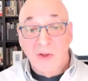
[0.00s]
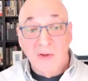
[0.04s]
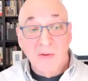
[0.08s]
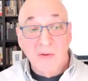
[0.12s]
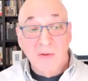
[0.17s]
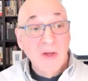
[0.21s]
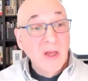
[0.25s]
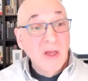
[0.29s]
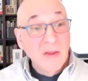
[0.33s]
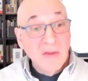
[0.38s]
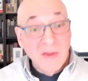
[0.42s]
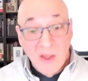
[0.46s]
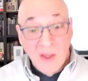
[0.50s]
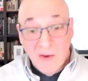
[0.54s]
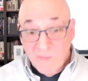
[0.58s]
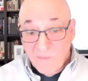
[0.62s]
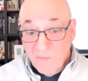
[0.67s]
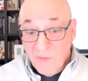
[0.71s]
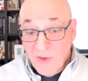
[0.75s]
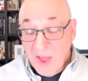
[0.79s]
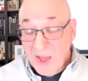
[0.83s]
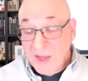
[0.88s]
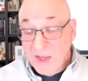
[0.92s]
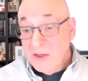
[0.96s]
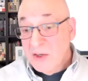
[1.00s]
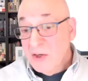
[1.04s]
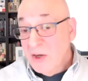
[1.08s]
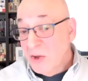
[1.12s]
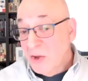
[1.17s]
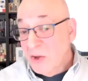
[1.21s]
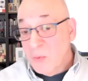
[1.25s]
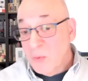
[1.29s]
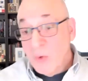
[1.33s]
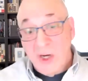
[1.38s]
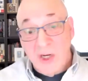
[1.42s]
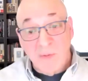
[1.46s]
you, then find
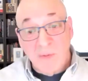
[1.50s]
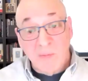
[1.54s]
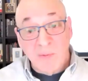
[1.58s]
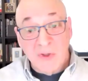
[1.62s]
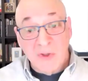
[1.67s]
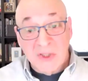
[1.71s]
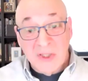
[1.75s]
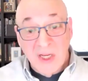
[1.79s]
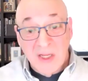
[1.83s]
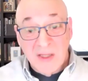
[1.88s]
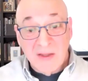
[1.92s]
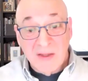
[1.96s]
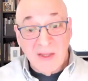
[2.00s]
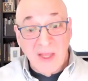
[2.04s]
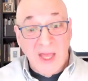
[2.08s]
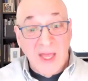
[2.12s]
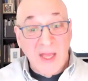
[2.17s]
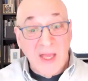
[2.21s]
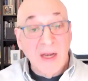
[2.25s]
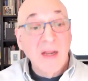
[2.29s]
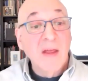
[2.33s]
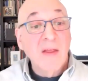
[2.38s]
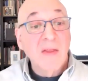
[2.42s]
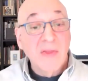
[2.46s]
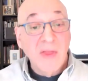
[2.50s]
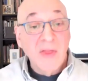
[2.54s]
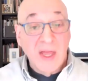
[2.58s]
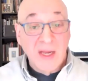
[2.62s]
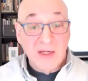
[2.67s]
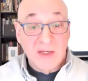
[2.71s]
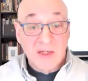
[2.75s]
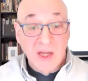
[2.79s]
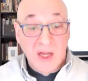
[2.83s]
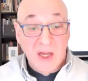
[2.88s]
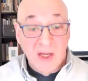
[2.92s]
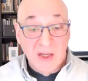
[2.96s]
another way to present that
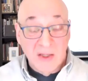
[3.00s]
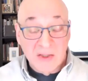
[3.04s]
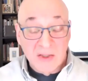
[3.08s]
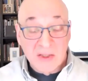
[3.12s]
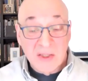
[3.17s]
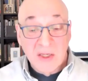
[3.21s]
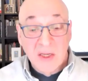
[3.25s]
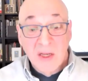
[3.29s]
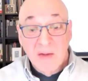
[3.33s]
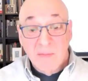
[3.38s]
that does.